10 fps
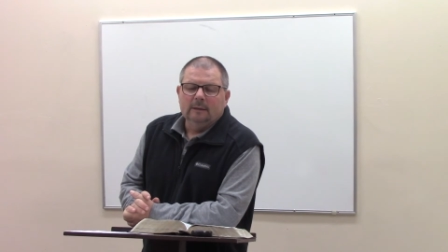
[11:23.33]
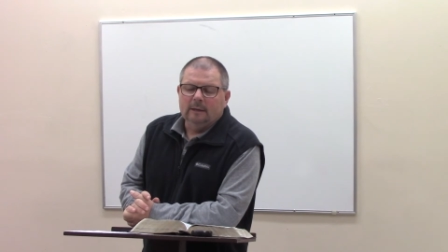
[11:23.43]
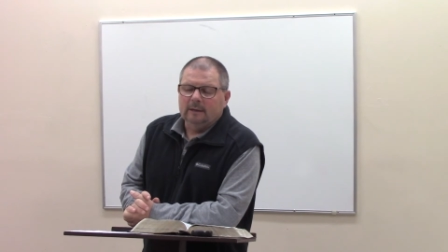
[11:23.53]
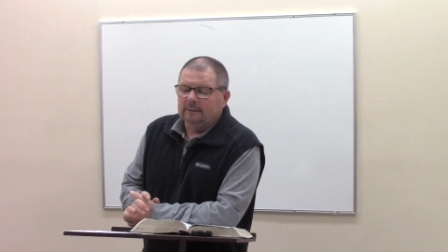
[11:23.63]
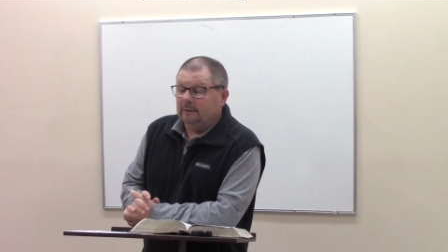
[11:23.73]

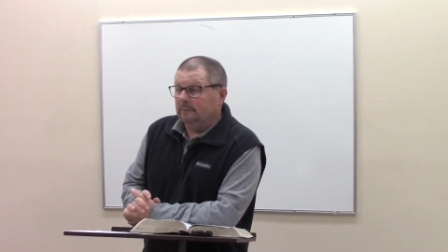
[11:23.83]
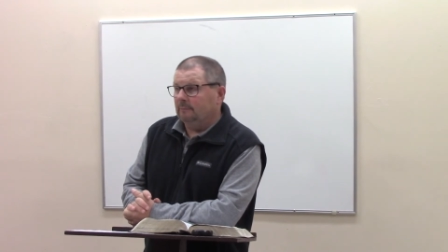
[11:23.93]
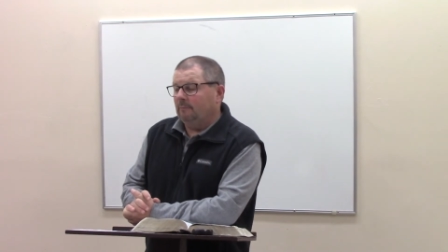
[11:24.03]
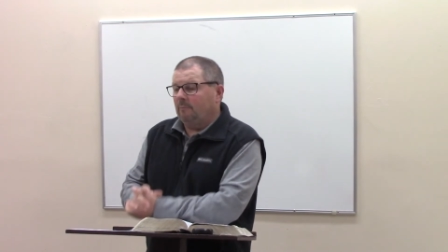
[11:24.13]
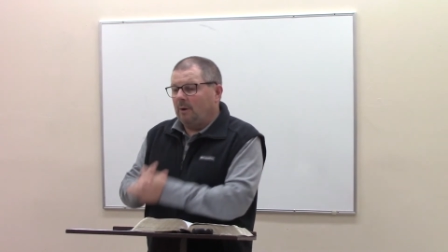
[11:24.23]
Uh,
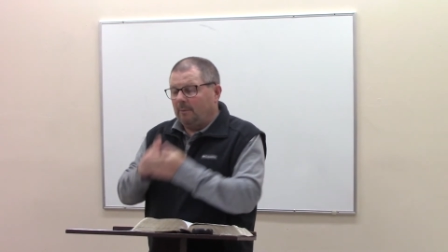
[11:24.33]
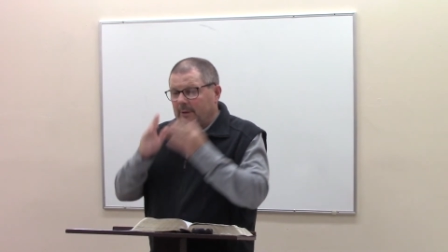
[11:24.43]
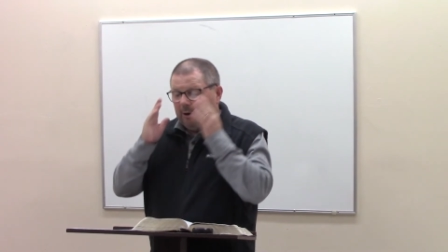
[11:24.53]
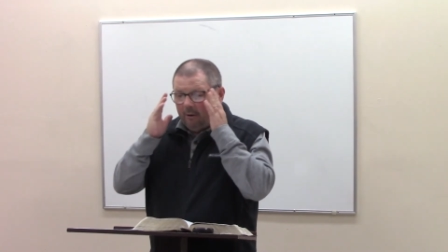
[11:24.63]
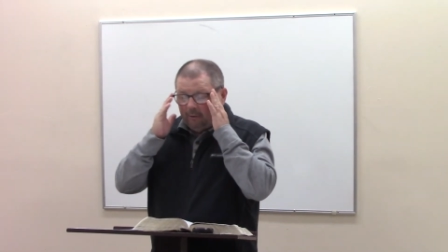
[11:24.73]

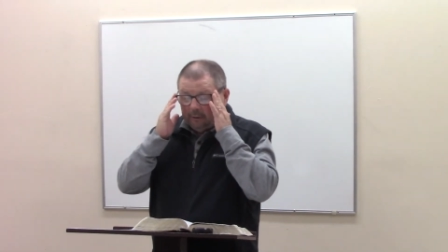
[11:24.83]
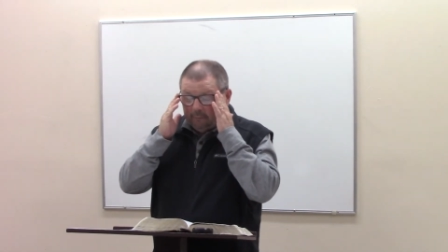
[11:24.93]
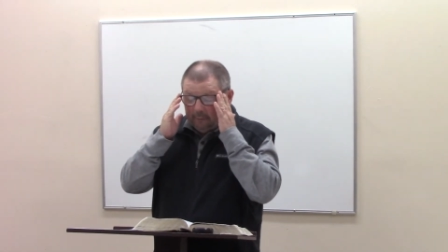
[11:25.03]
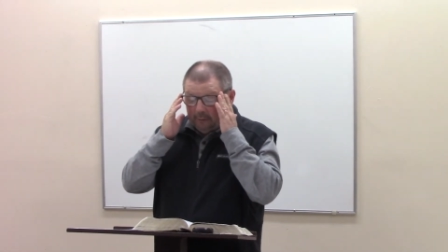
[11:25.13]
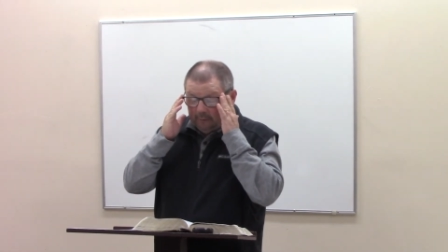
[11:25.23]
probably all
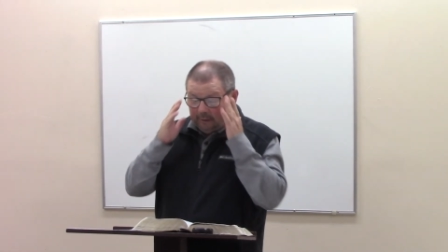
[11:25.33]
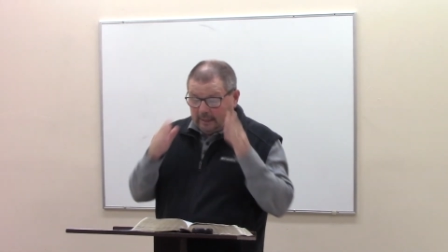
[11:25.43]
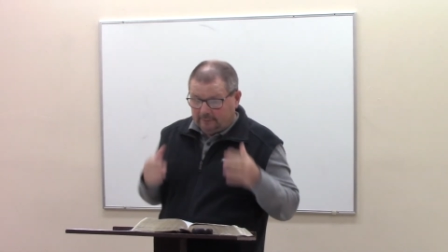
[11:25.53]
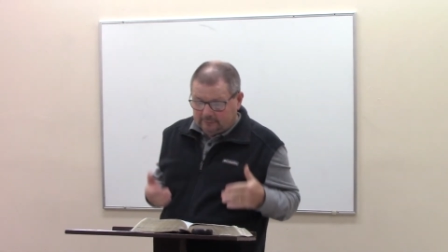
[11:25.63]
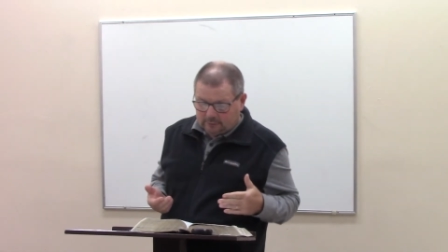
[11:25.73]
of you
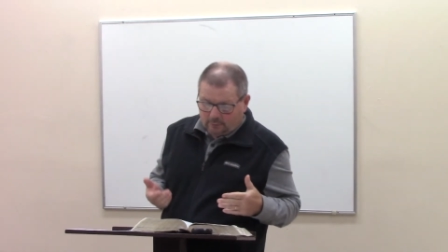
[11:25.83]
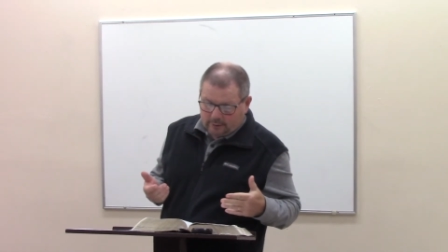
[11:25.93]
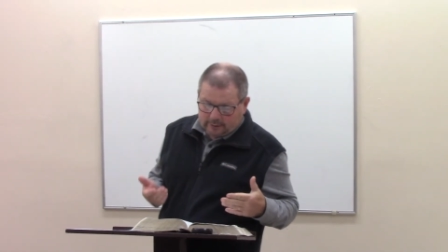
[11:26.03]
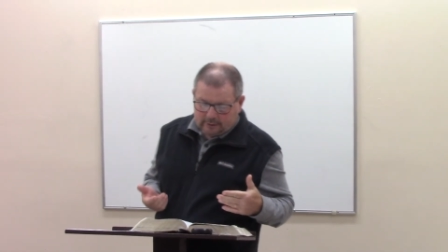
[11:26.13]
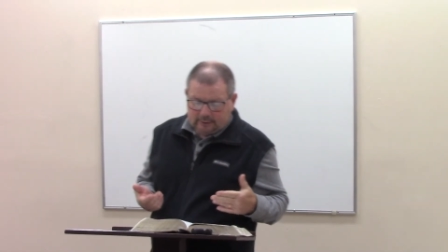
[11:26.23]
have
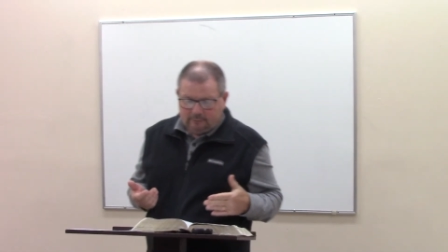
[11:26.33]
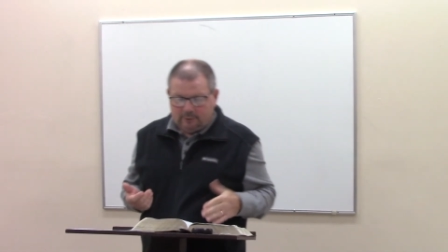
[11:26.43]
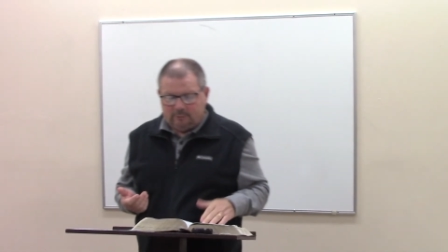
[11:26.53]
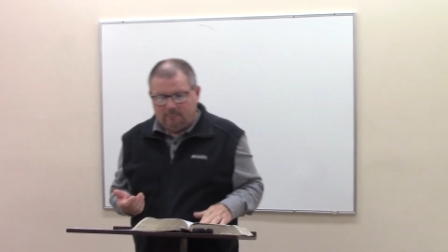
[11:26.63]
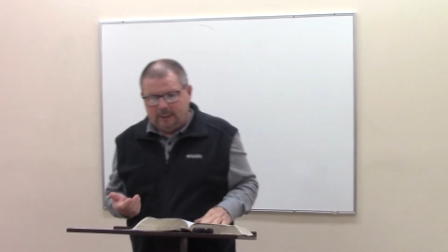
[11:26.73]
joined
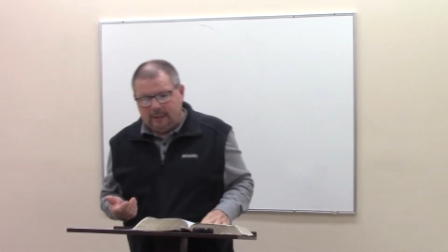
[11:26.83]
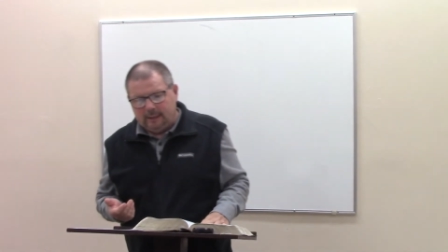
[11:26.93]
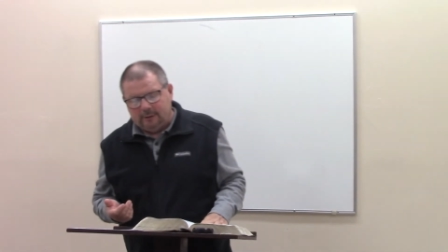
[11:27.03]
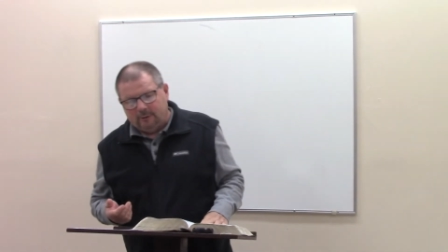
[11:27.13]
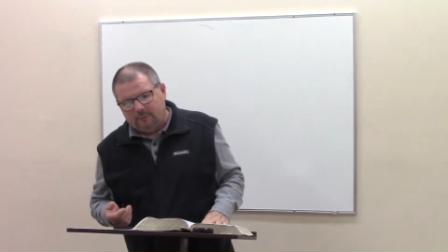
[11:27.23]
with
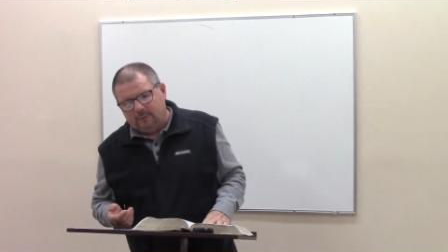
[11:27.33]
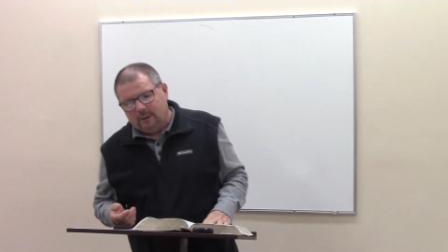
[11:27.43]
me and your